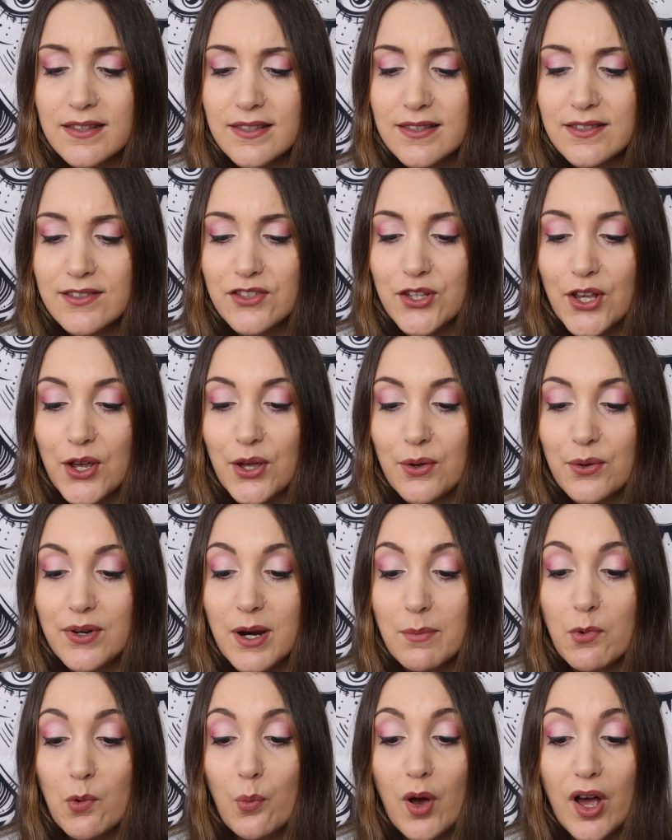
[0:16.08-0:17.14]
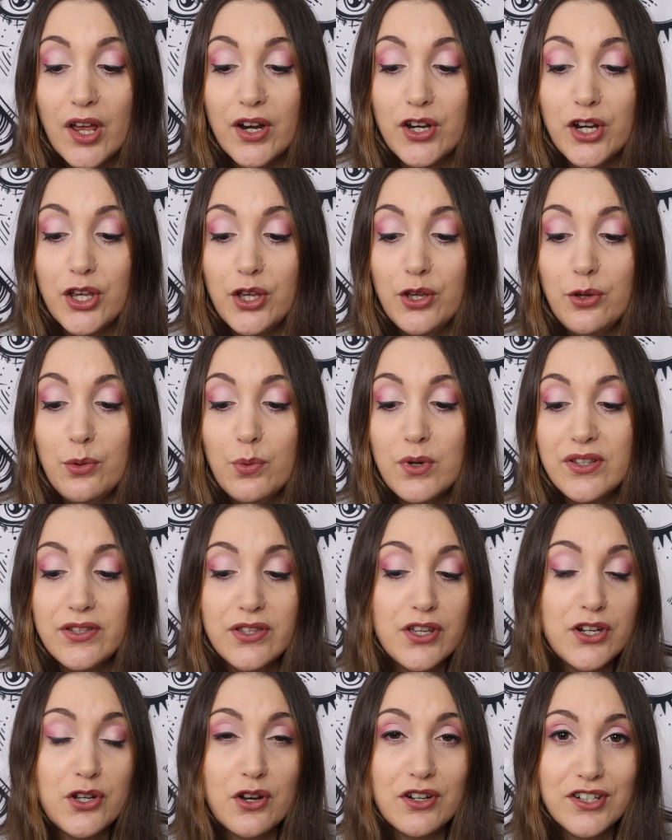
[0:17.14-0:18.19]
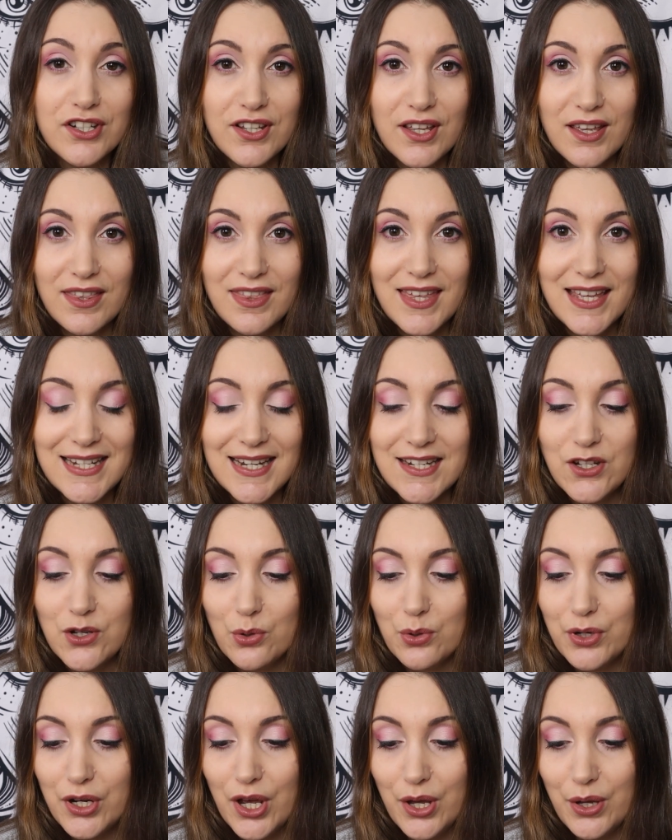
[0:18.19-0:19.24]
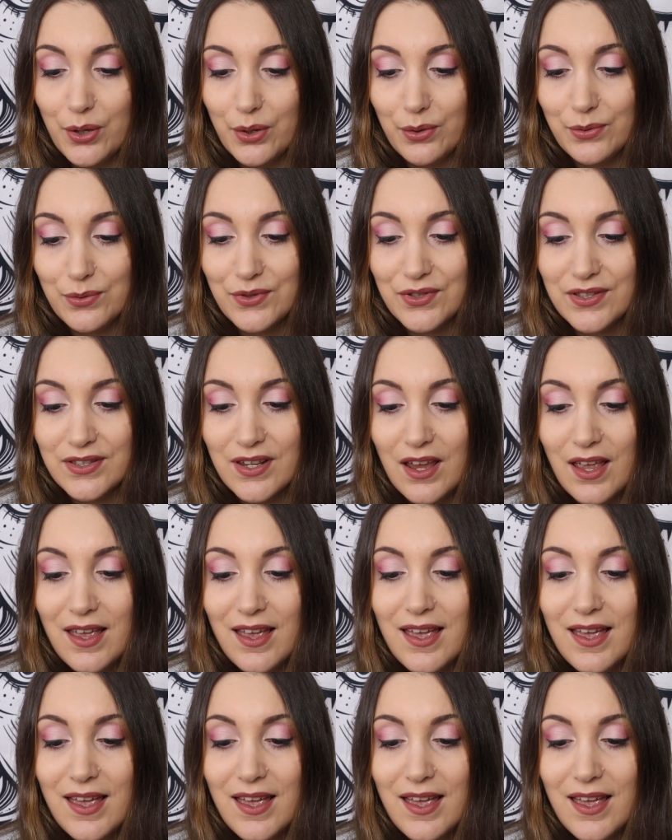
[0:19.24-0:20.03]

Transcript: So number 1, who was the doctor that did your nose?